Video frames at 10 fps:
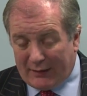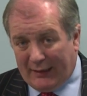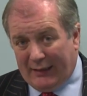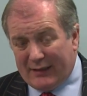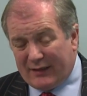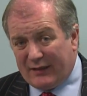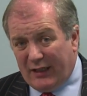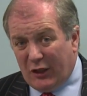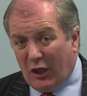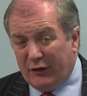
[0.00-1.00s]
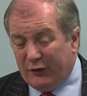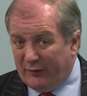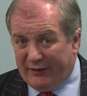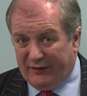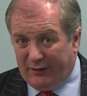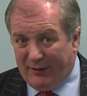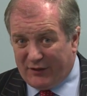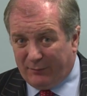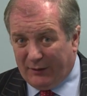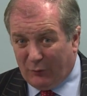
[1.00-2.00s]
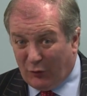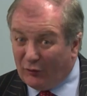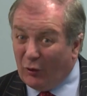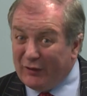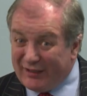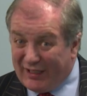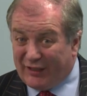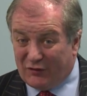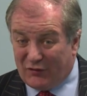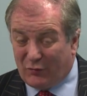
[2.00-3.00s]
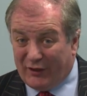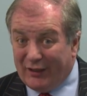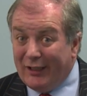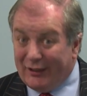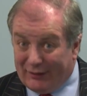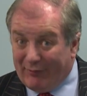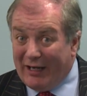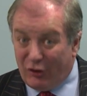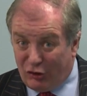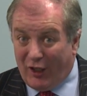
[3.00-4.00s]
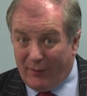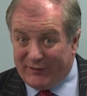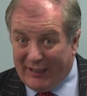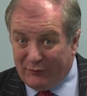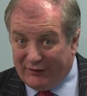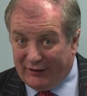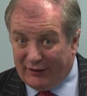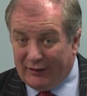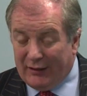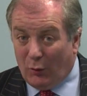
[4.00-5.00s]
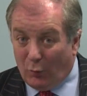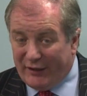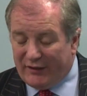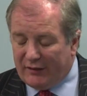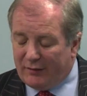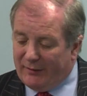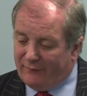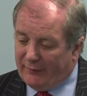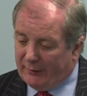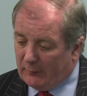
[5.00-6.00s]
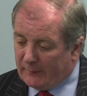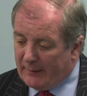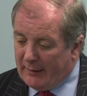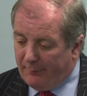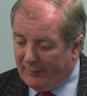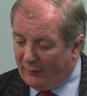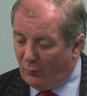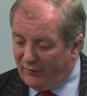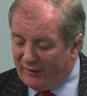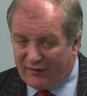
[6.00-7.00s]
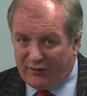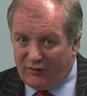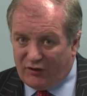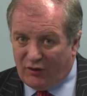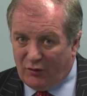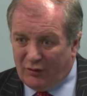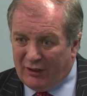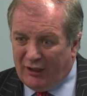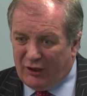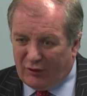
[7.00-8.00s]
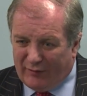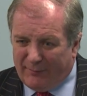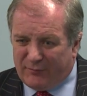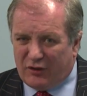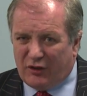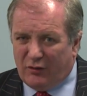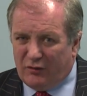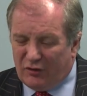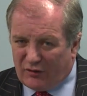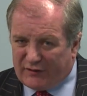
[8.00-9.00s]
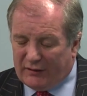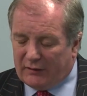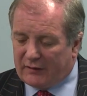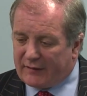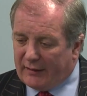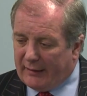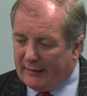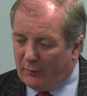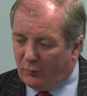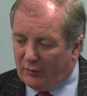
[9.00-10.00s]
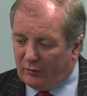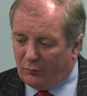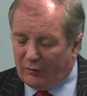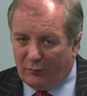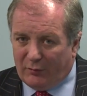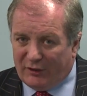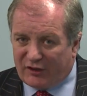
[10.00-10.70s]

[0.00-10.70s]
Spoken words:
And as I said, the great thing about Springboard, there are only sectors where there are jobs out there waiting to be filled. Pick one that suits you, your aptitude and your skills will